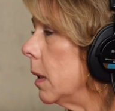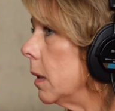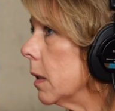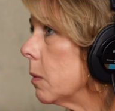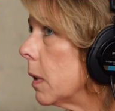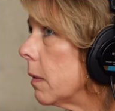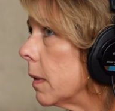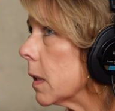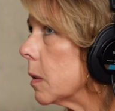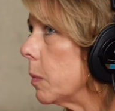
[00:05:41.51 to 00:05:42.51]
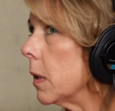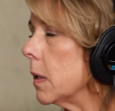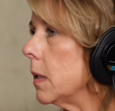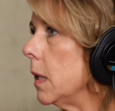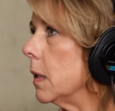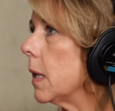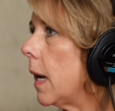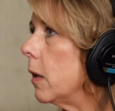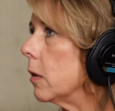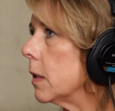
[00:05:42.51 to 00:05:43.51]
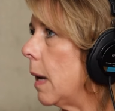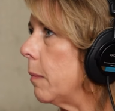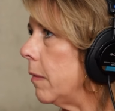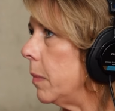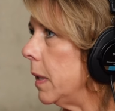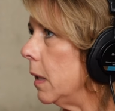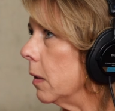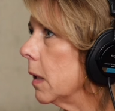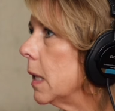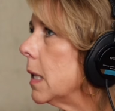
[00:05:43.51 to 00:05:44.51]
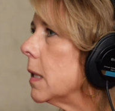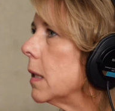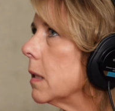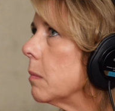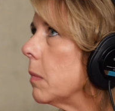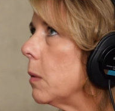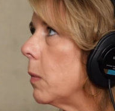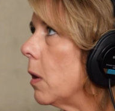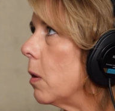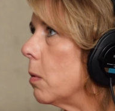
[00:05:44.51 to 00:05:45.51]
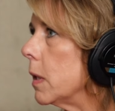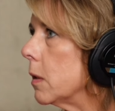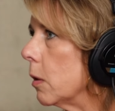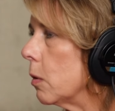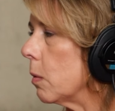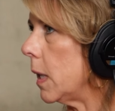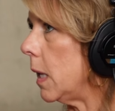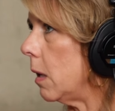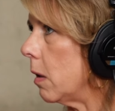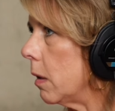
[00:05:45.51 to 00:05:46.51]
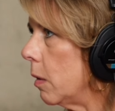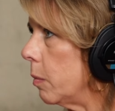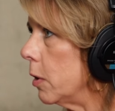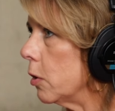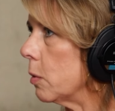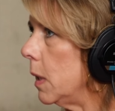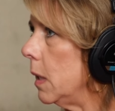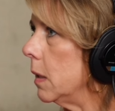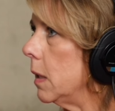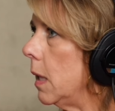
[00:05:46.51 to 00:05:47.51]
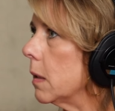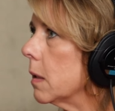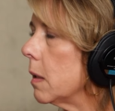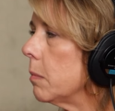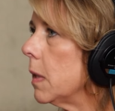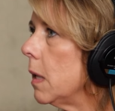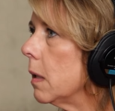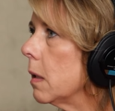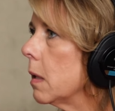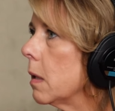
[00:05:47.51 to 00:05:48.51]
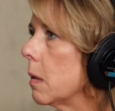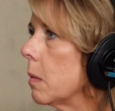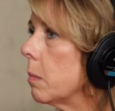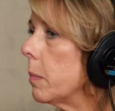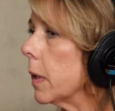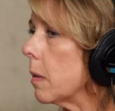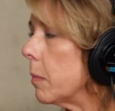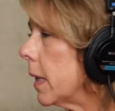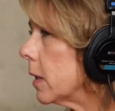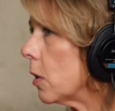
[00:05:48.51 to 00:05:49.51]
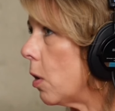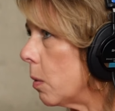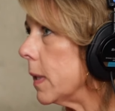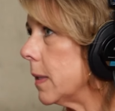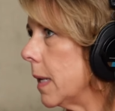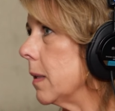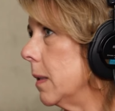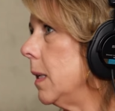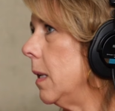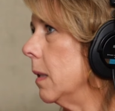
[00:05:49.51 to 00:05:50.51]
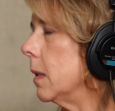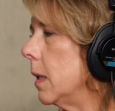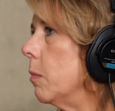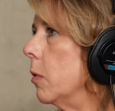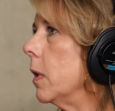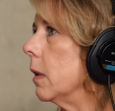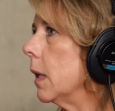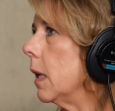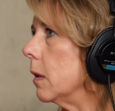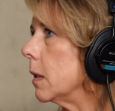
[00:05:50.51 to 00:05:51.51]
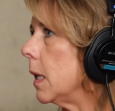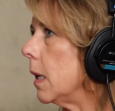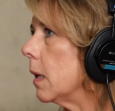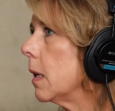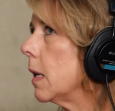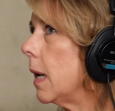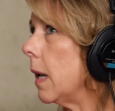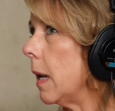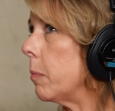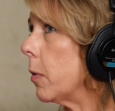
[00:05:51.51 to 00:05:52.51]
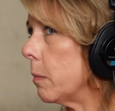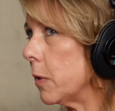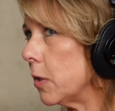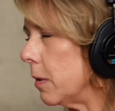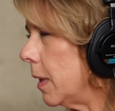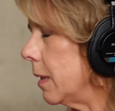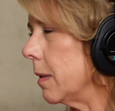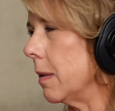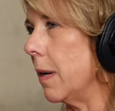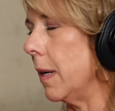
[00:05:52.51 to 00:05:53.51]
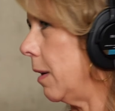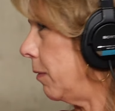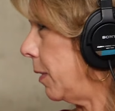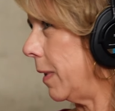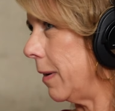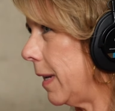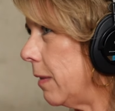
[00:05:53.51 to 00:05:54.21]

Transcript: And that's what I've experienced the entire time I've been here. Doesn't mean we always agree on an approach we need to take to something, but compliance always has a seat at the table here at Guaranty. And I promise you that is not everywhere.